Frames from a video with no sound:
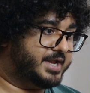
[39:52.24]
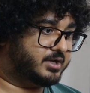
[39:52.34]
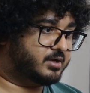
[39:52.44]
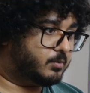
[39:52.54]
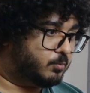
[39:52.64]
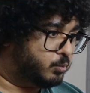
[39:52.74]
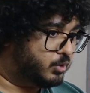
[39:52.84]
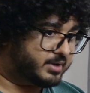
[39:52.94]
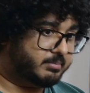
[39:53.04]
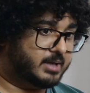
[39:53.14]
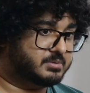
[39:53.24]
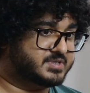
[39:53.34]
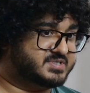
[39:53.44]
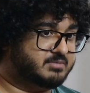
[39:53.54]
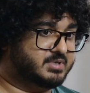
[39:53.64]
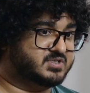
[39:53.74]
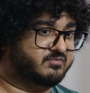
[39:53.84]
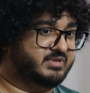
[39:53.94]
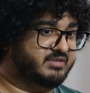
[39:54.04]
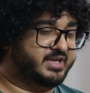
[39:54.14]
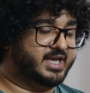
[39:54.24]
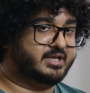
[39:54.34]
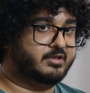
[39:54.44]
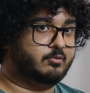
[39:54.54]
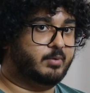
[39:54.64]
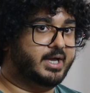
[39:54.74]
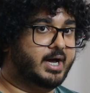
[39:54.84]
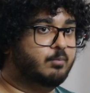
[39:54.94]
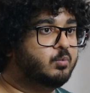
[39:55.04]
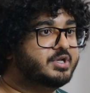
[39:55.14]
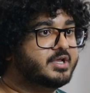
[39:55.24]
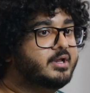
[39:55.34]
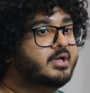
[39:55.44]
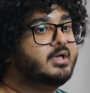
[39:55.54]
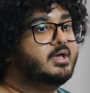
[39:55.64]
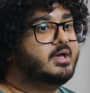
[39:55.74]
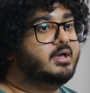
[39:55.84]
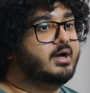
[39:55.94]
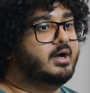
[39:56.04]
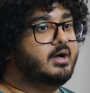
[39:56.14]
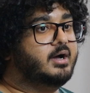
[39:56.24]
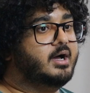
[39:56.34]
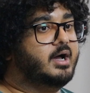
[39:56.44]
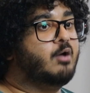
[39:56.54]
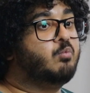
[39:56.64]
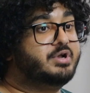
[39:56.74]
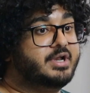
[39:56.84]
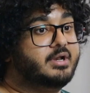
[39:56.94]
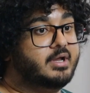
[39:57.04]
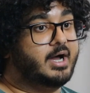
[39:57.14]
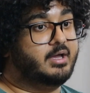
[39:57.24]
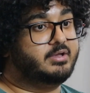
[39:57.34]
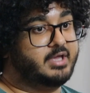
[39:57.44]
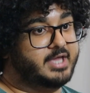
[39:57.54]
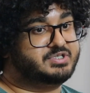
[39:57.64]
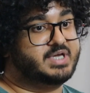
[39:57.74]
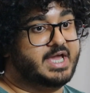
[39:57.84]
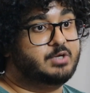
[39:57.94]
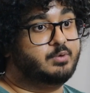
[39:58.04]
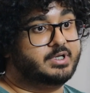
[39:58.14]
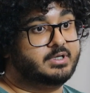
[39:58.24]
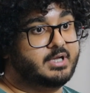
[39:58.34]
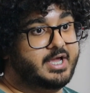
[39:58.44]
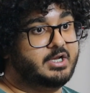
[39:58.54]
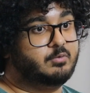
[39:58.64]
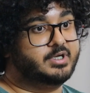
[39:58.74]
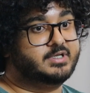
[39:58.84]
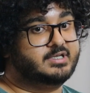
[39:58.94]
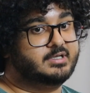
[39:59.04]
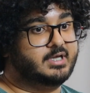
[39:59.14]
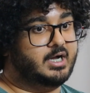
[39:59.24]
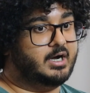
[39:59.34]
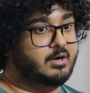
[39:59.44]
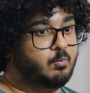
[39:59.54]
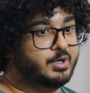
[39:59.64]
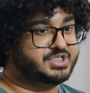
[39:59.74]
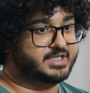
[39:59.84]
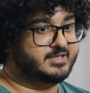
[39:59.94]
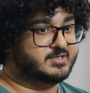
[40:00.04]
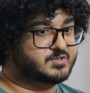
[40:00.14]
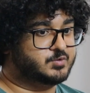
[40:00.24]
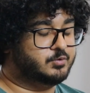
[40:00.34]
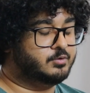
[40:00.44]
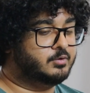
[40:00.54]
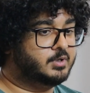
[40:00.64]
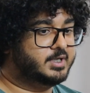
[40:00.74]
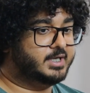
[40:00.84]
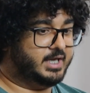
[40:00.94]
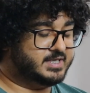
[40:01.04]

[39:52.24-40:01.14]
I wouldn't be able to see myself living any other way. I wouldn't I wouldn't, to anyone watching this who